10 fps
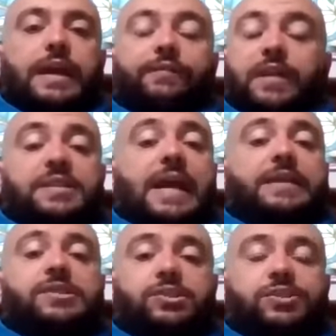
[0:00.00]
if the
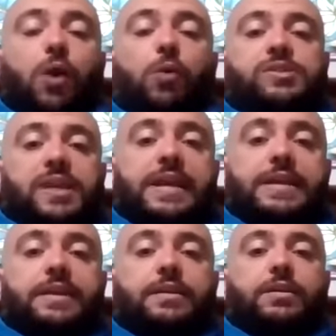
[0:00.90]
Texans don't
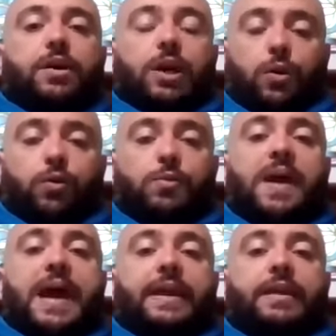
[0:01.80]
take a
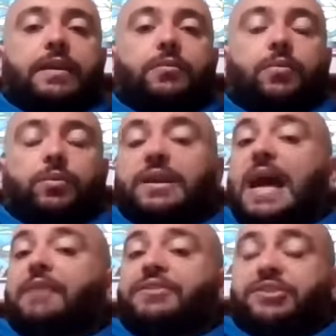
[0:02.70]
quarterback, well, then
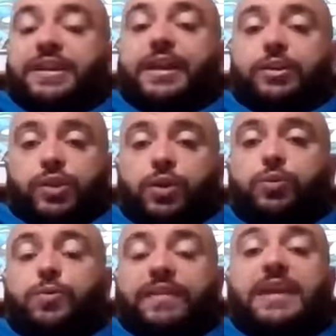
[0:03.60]
obviously at
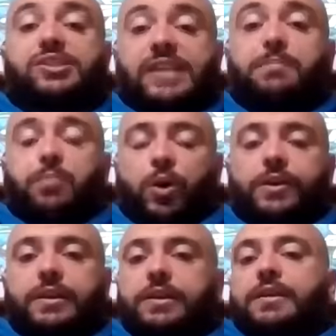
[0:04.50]
two, if they stay
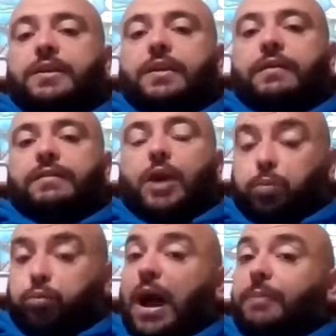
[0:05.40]
put, they'll
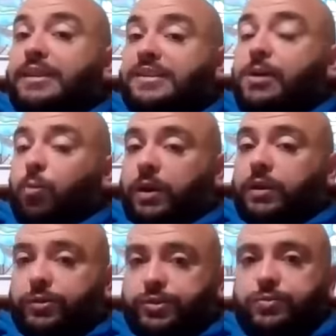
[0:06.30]
probably take one
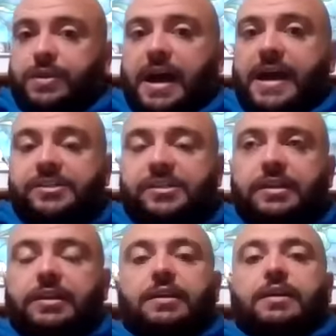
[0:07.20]
of those two guys.
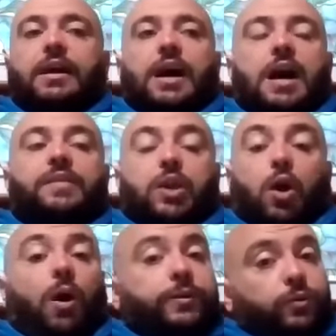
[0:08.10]
The
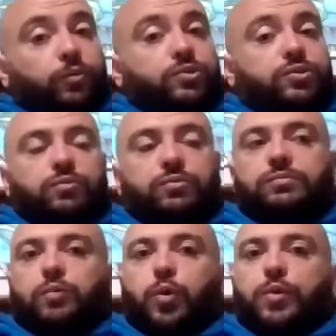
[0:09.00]
Cardinals
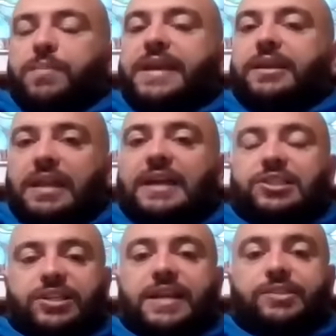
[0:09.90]
would make a lot
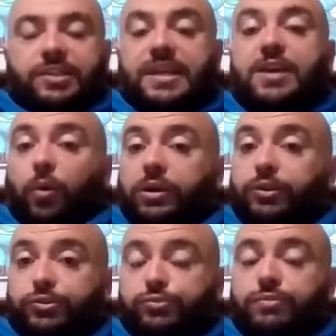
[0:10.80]
of sense to take one of
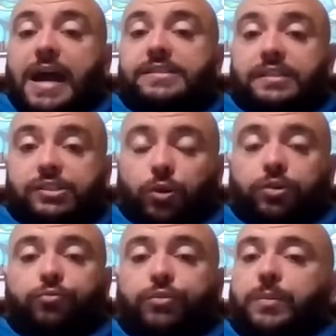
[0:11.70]
those two guys and
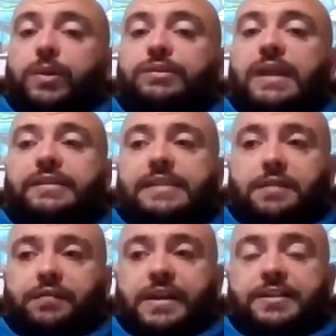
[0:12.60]
start to rebuild that
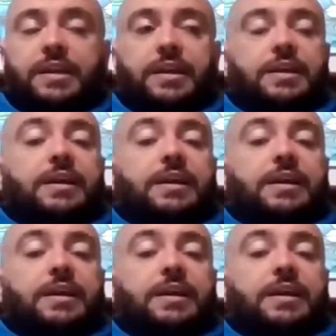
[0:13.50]
defense.